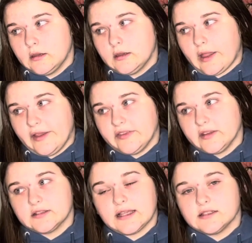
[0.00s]
I
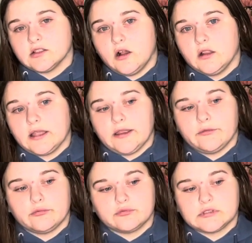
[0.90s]
think that's all I
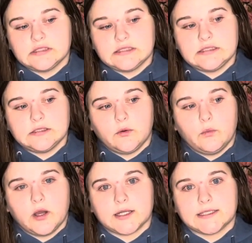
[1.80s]
really
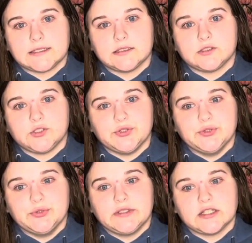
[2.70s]
wanted
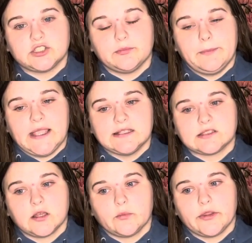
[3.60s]
to touch base
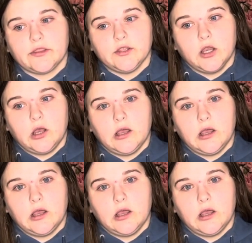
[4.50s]
on with y'all.